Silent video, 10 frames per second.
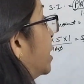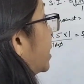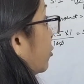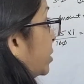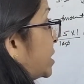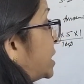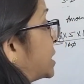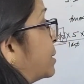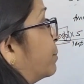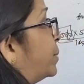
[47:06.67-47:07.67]
Now this
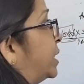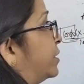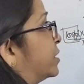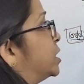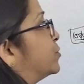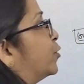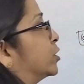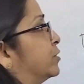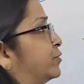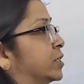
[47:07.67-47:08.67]
is simple interest for
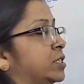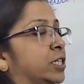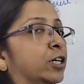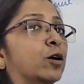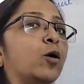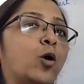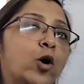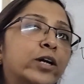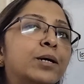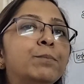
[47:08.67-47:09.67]
the first year
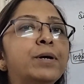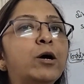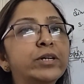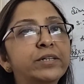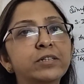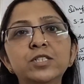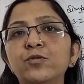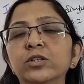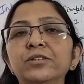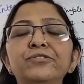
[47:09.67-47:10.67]
or compound interest
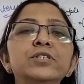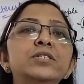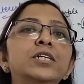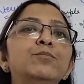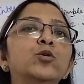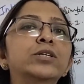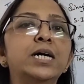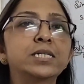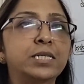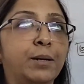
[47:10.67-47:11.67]
for the first year, both
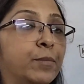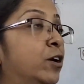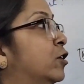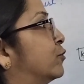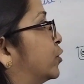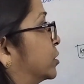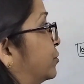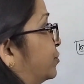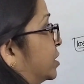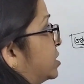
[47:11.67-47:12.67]
are same. For
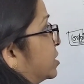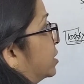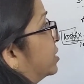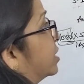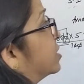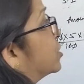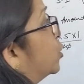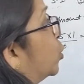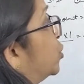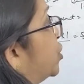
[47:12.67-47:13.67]
the first year, there is
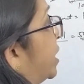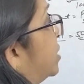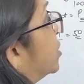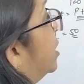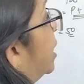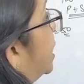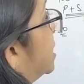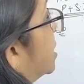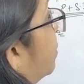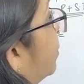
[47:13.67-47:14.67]
no change
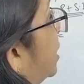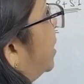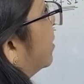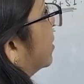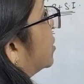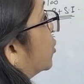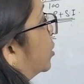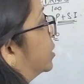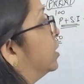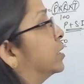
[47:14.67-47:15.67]
in simple interest
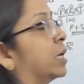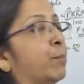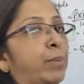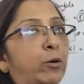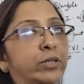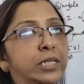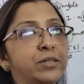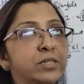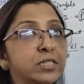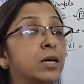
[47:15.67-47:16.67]
or the compound
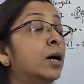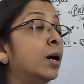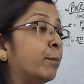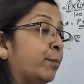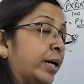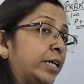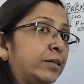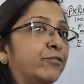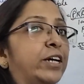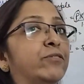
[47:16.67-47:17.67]
interest. But
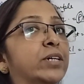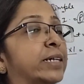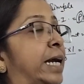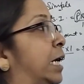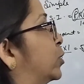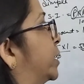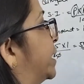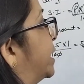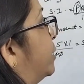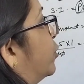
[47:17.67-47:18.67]
when we are
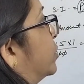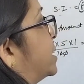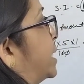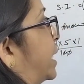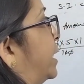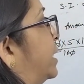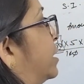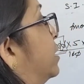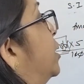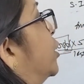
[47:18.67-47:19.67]
calculating it for the second
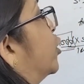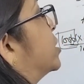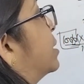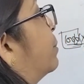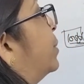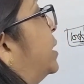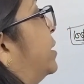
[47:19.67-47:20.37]
year, your simple